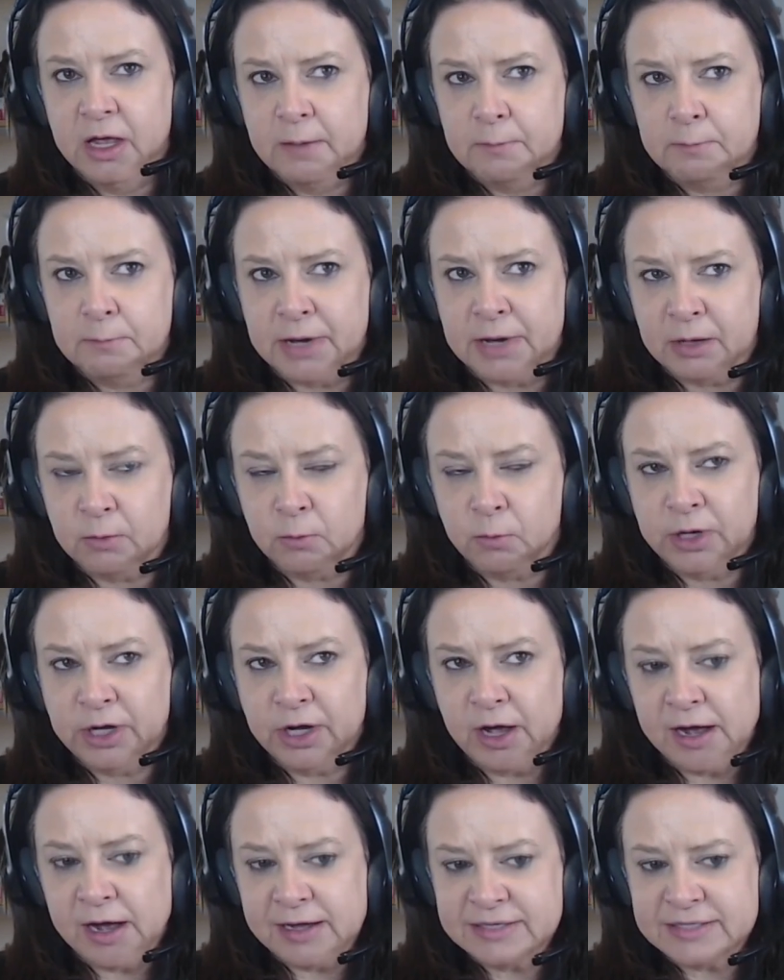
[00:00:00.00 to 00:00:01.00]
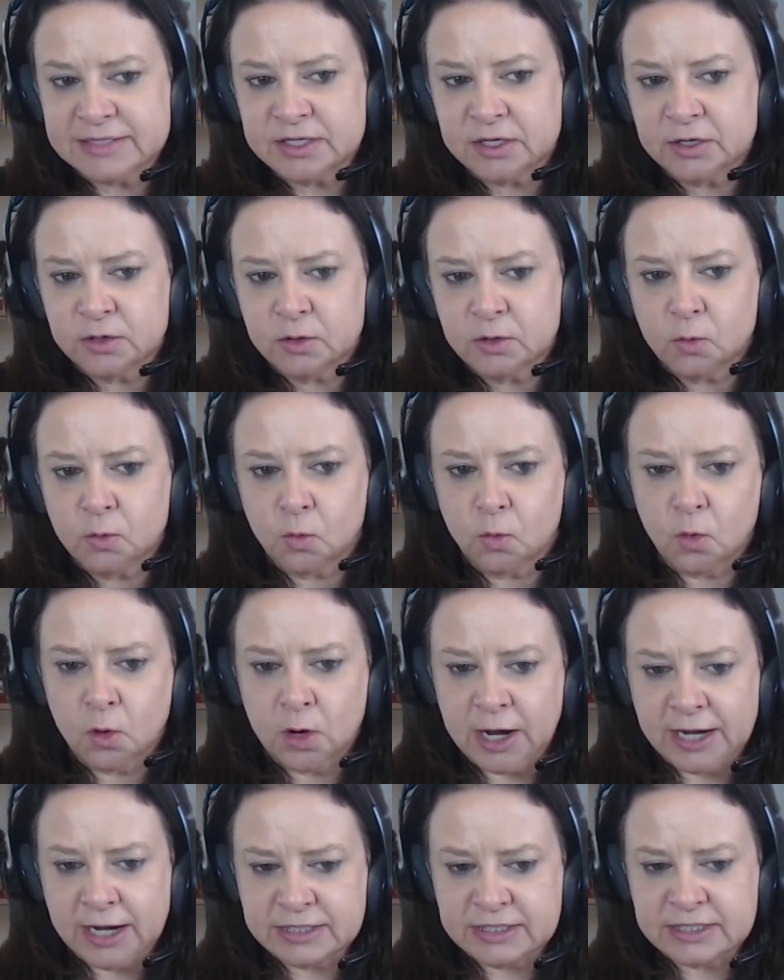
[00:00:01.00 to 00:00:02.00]
But we also
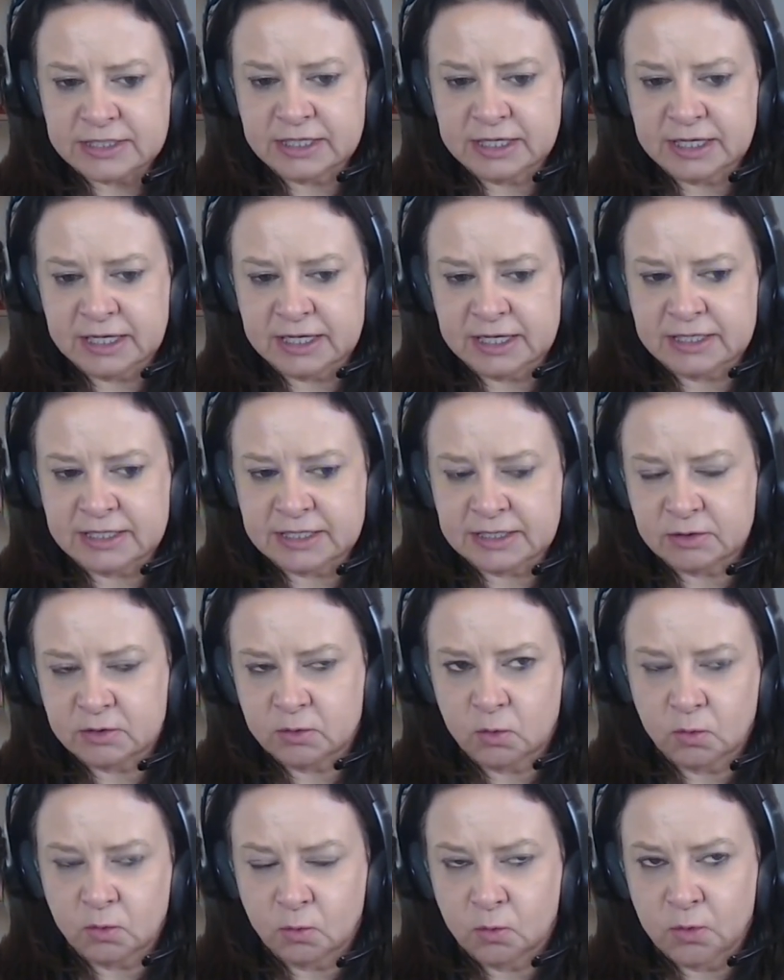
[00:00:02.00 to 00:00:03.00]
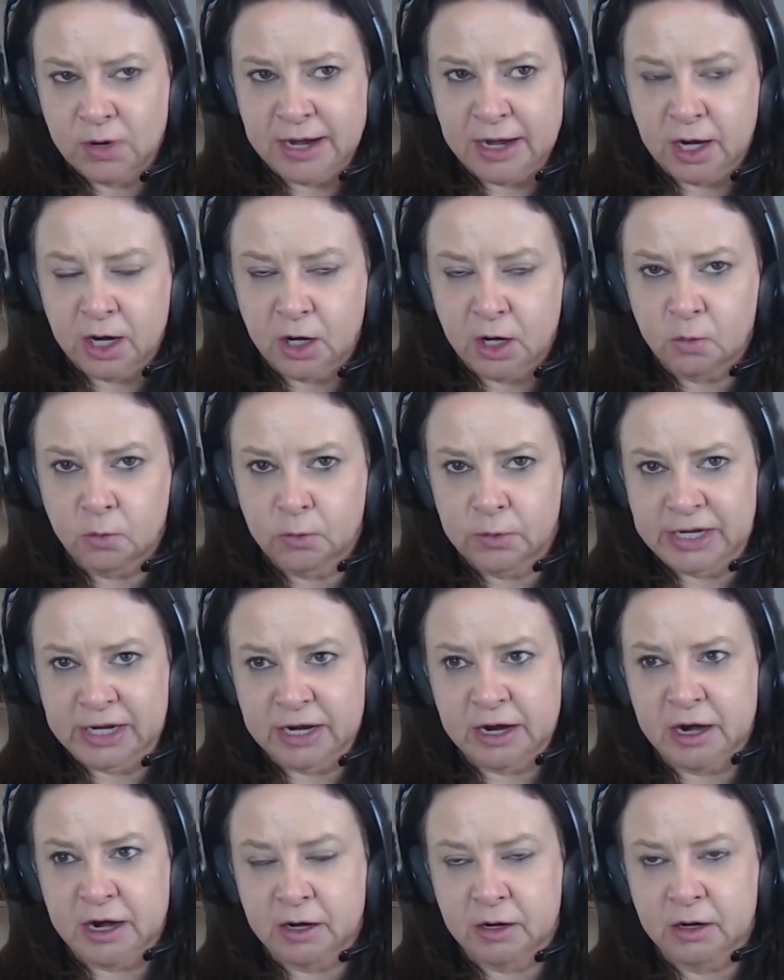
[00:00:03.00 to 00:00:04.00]
want to get where we
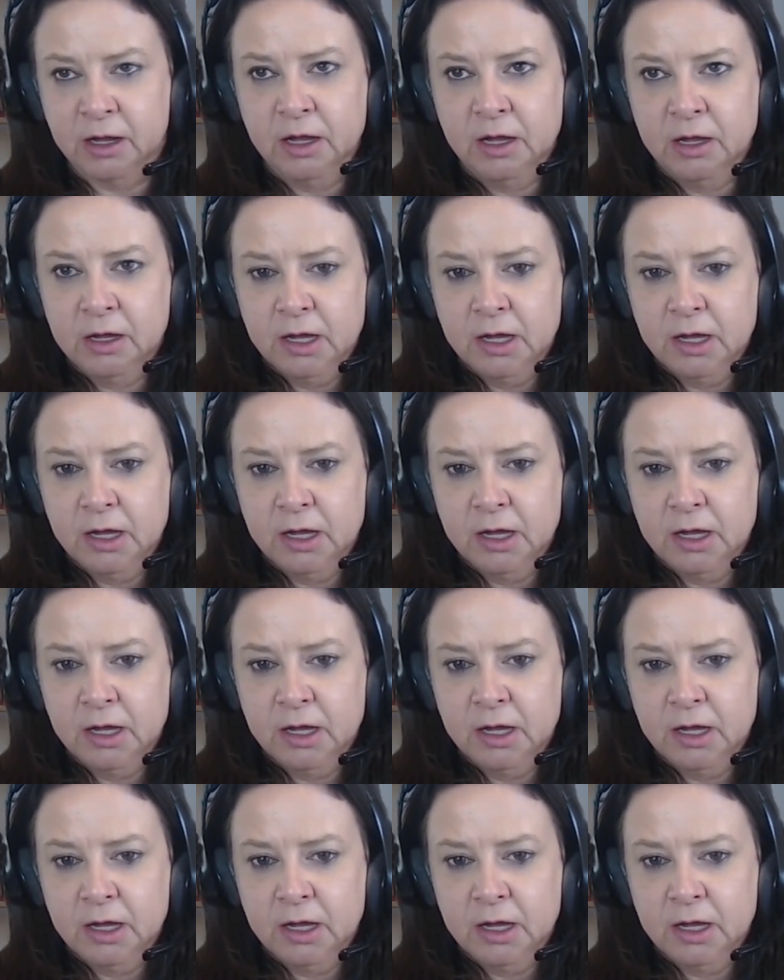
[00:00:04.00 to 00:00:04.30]
are,